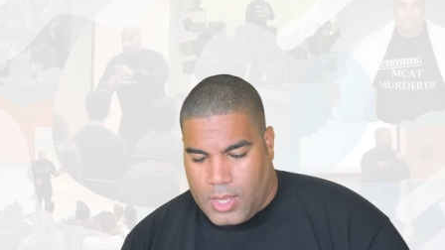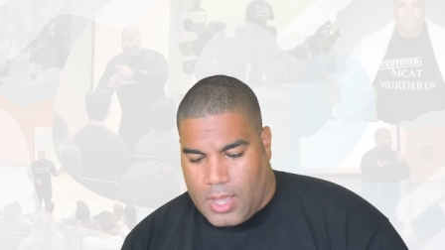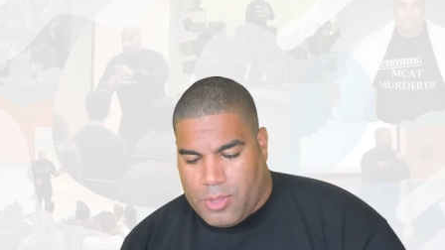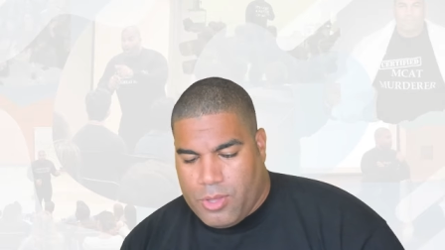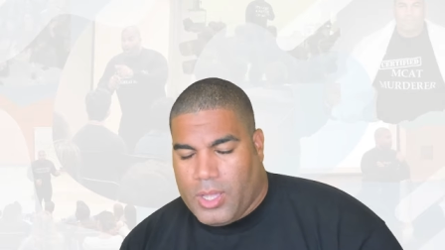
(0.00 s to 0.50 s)

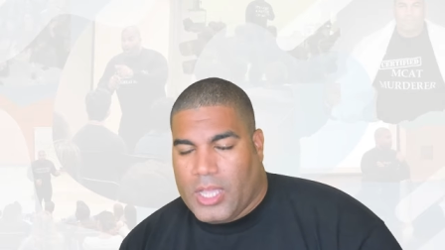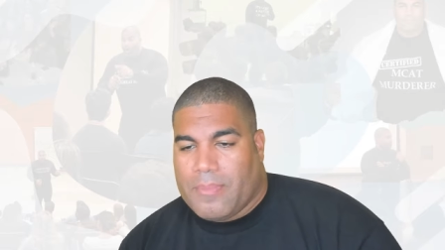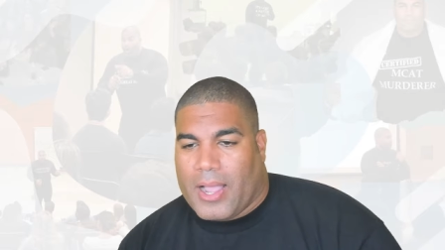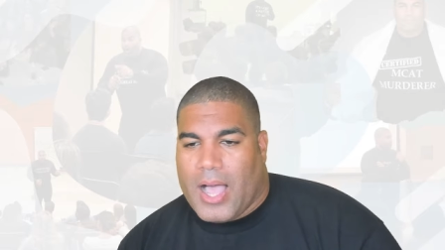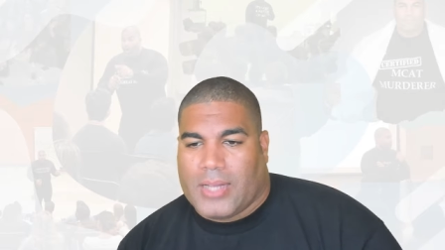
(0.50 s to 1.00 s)
um, you can get
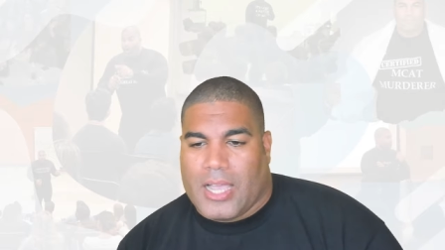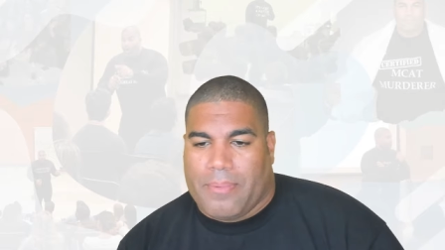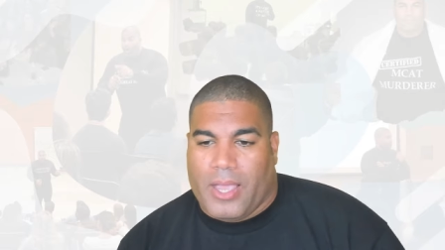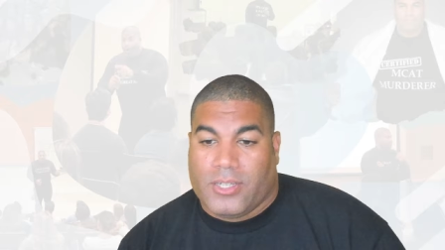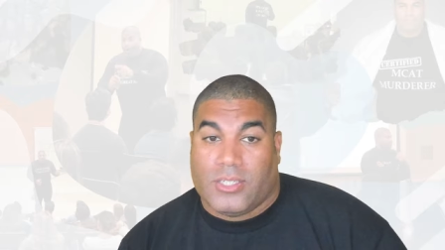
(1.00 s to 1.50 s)
to my
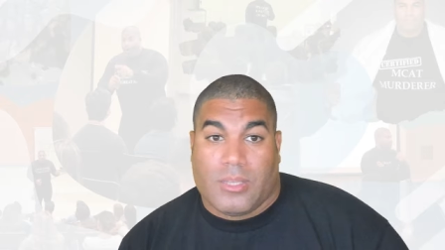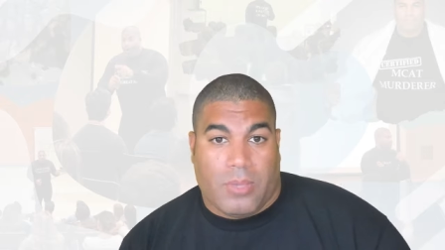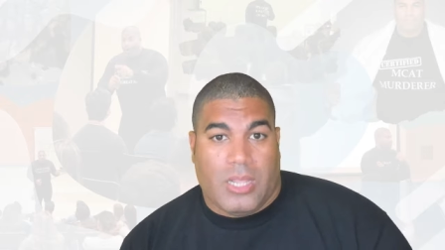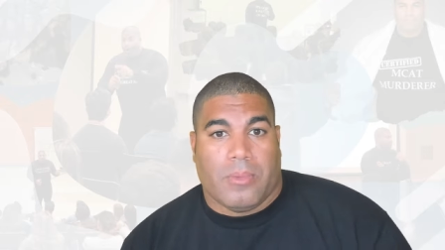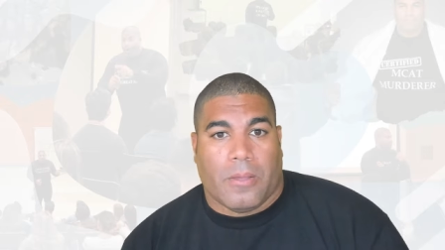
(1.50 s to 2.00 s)
contact page and send
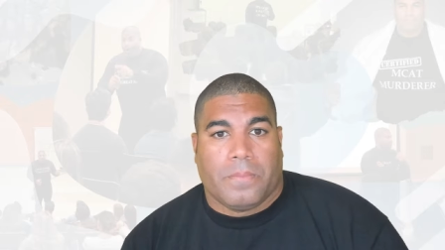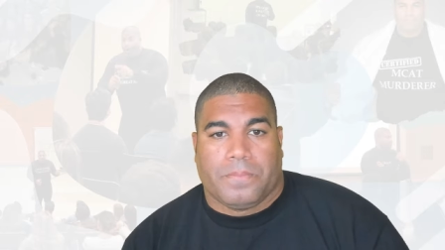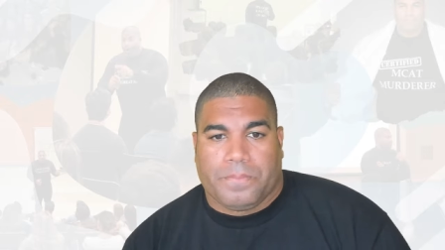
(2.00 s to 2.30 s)
me an email.